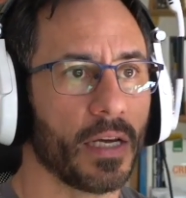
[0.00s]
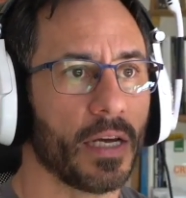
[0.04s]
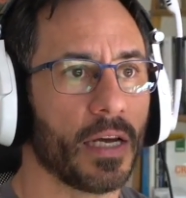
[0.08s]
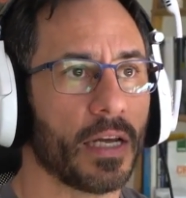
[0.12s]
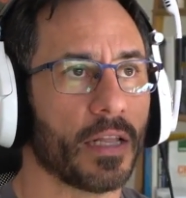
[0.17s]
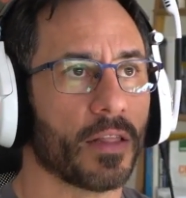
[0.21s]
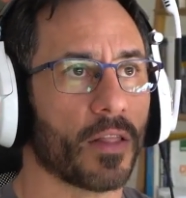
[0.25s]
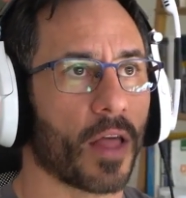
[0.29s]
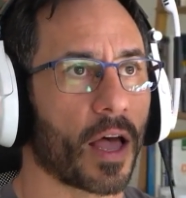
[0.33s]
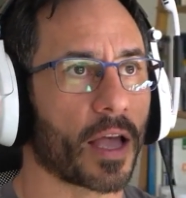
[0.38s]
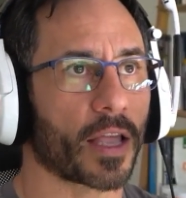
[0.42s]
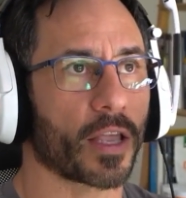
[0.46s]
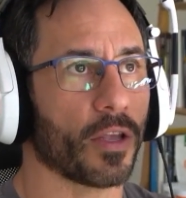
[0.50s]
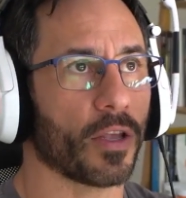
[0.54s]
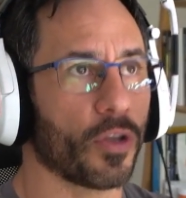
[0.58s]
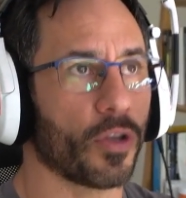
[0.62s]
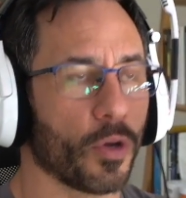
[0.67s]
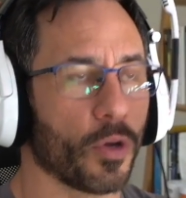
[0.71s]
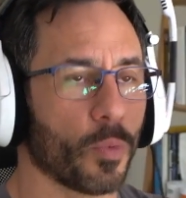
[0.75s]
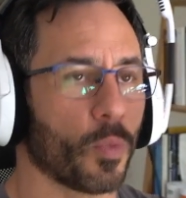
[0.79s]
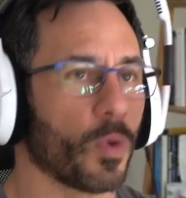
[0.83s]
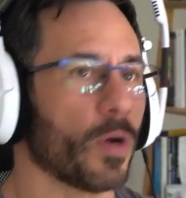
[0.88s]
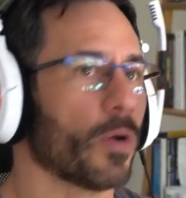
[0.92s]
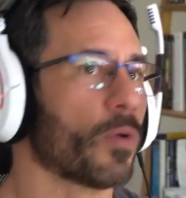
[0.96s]
Like, you
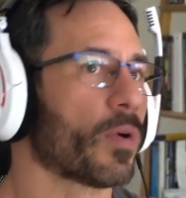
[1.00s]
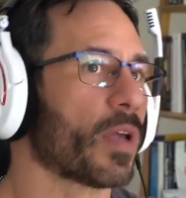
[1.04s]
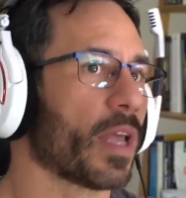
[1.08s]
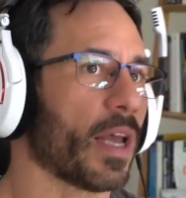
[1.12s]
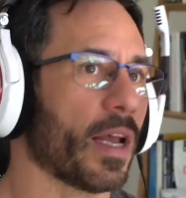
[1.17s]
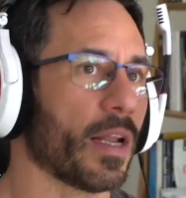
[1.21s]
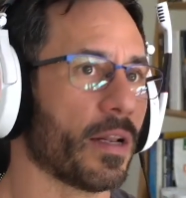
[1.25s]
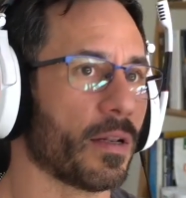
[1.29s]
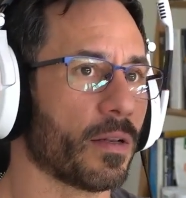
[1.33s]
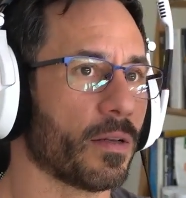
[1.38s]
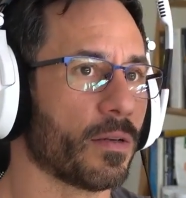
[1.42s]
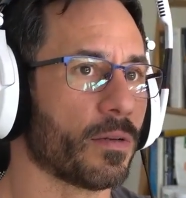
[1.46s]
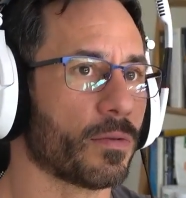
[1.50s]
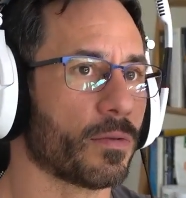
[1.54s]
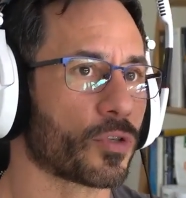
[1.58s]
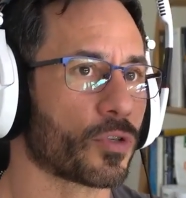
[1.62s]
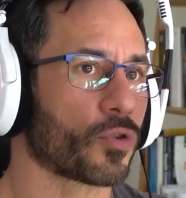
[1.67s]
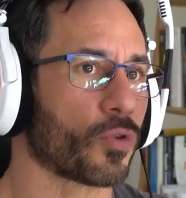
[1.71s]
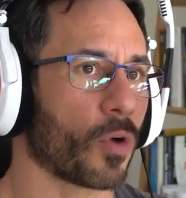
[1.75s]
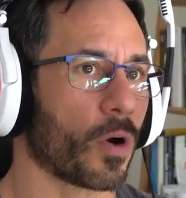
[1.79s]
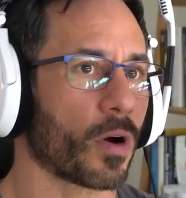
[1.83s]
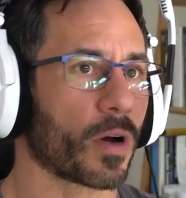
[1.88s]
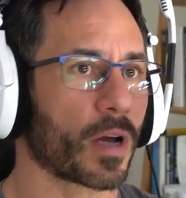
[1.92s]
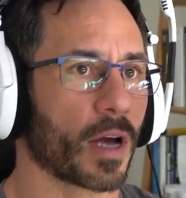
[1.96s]
will get
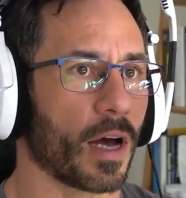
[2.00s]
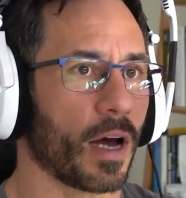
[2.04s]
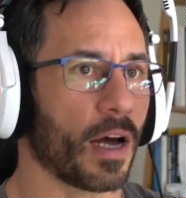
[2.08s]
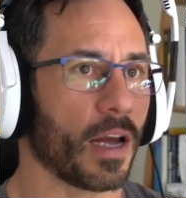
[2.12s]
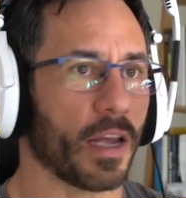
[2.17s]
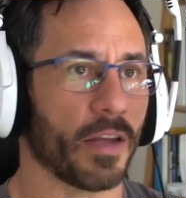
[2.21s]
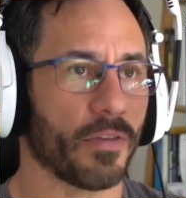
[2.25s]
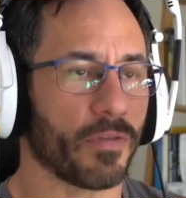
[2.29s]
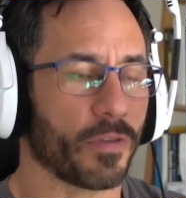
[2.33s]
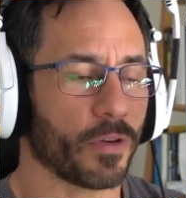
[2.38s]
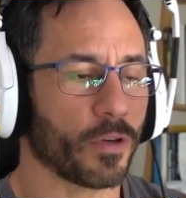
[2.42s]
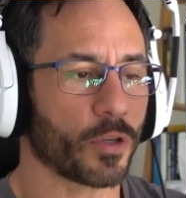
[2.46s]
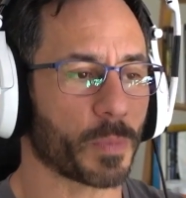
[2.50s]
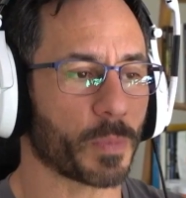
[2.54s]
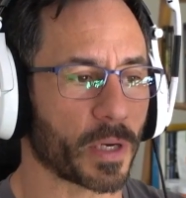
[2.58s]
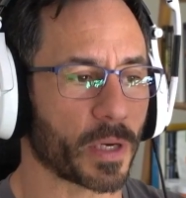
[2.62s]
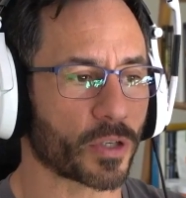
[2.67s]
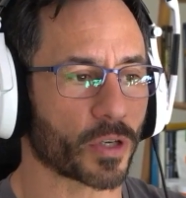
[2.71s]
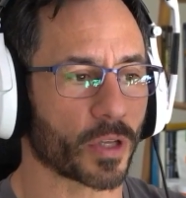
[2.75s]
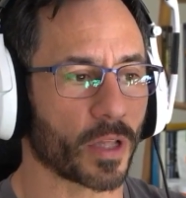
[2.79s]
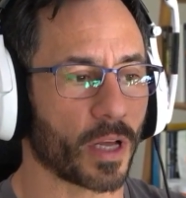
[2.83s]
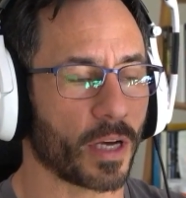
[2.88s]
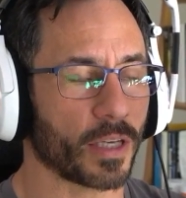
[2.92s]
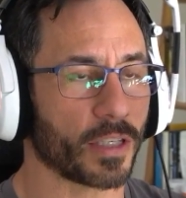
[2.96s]
stronger if you
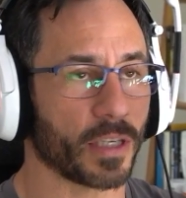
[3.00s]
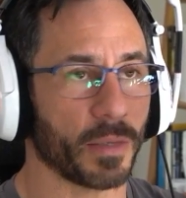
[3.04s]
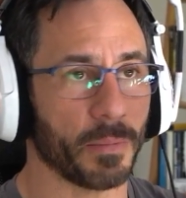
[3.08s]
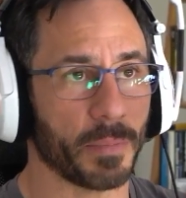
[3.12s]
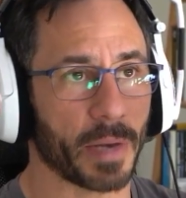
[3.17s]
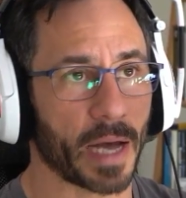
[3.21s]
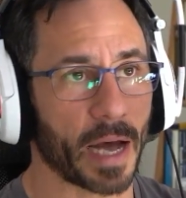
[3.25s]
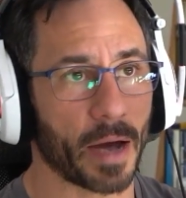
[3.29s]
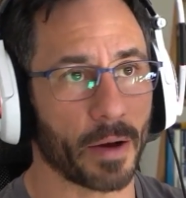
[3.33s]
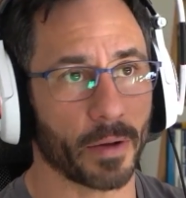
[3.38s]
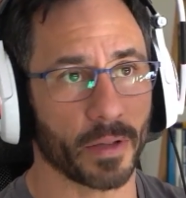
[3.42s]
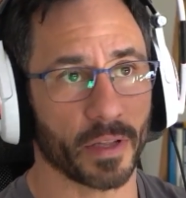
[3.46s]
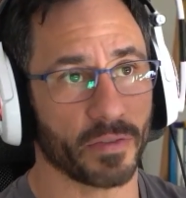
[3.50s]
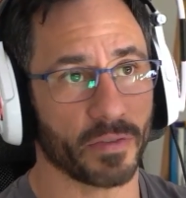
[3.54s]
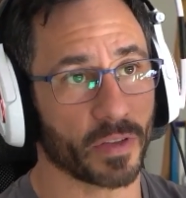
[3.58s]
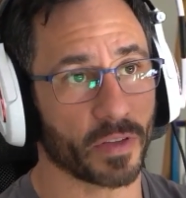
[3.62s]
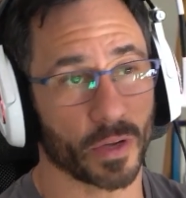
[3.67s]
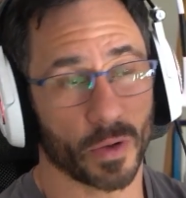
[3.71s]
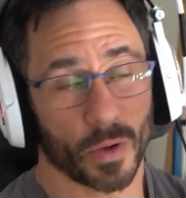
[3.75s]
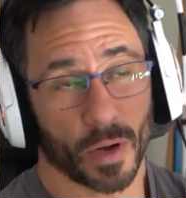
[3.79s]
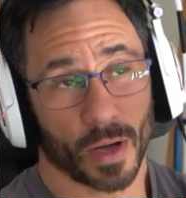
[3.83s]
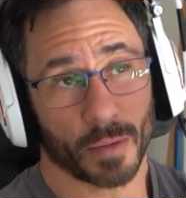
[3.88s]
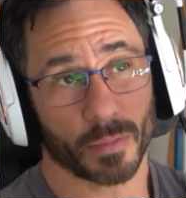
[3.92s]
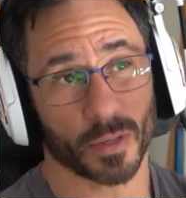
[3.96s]
specialize in powerlifting.
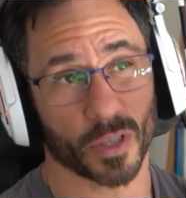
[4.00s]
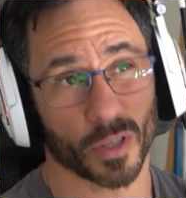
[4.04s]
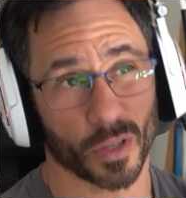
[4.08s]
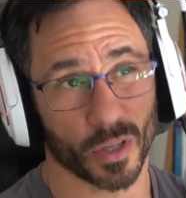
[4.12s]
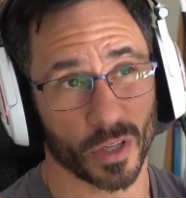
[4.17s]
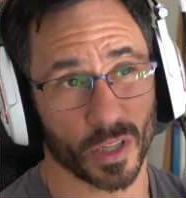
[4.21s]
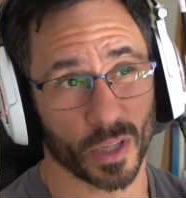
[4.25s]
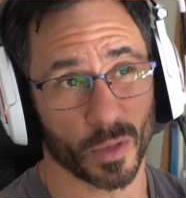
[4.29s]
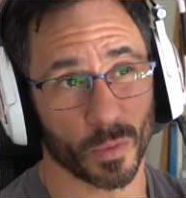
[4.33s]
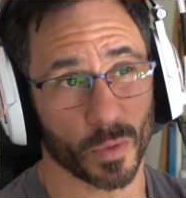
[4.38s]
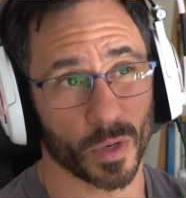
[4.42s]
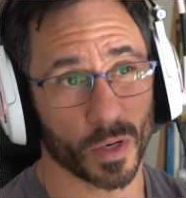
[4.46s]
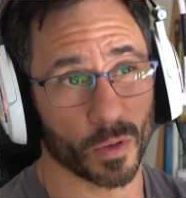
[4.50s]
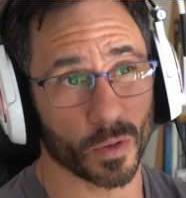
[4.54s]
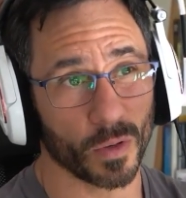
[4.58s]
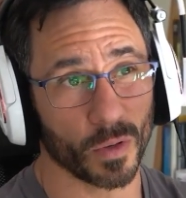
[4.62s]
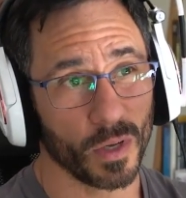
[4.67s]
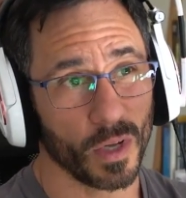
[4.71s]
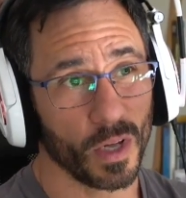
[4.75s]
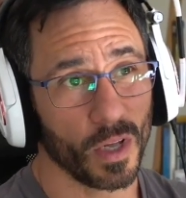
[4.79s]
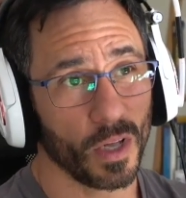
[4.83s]
You absolutely will.